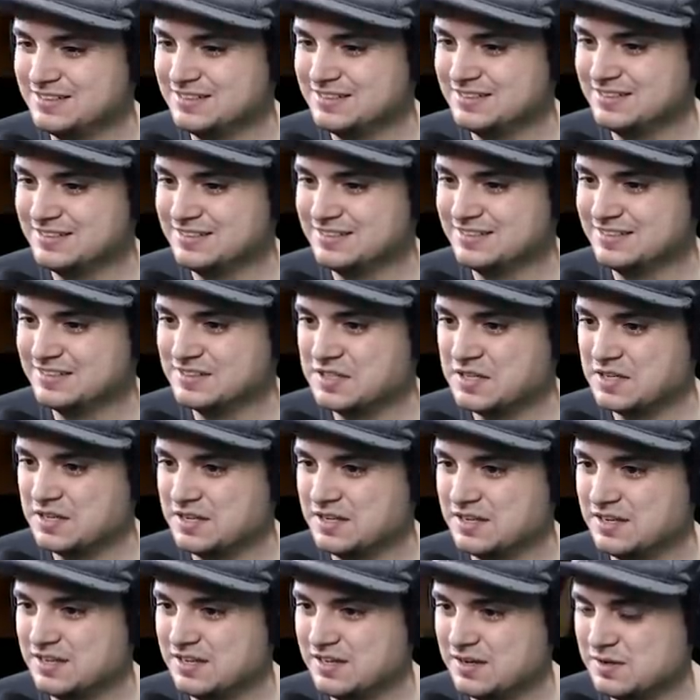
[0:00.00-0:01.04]

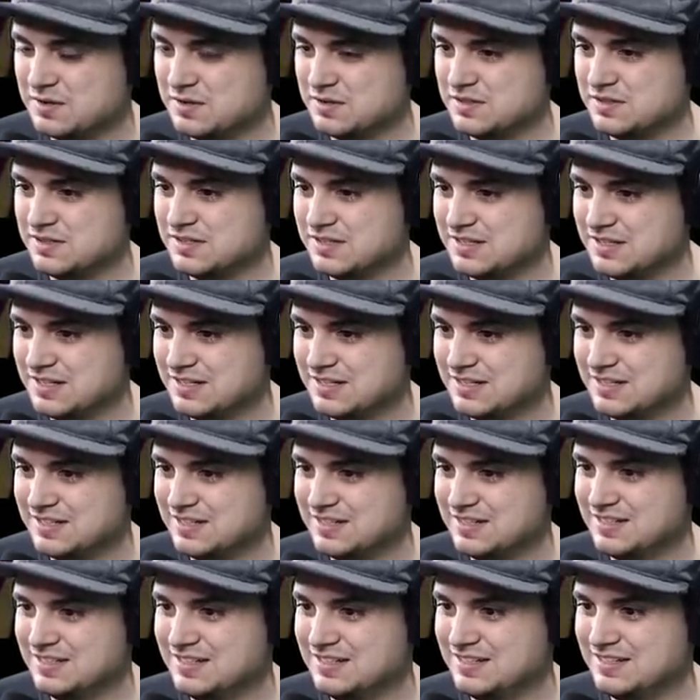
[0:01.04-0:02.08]

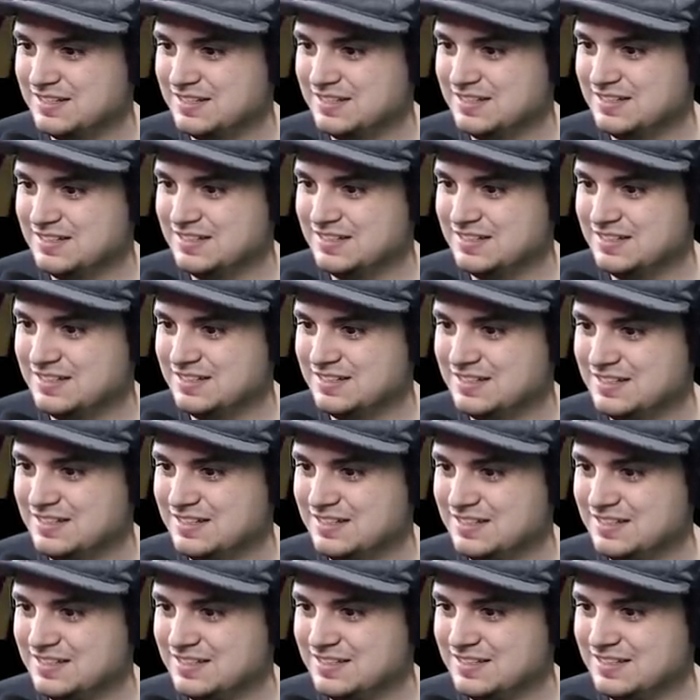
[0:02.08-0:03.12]

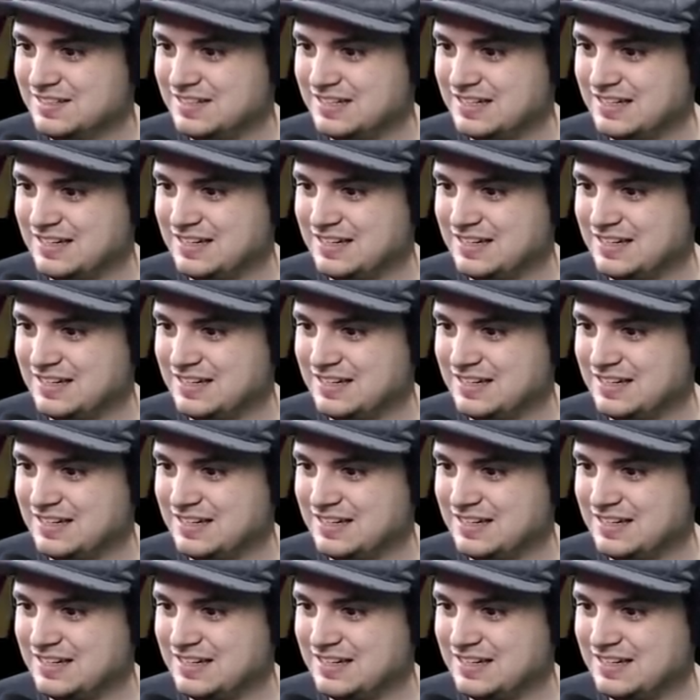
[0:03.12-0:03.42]
Nothing is said.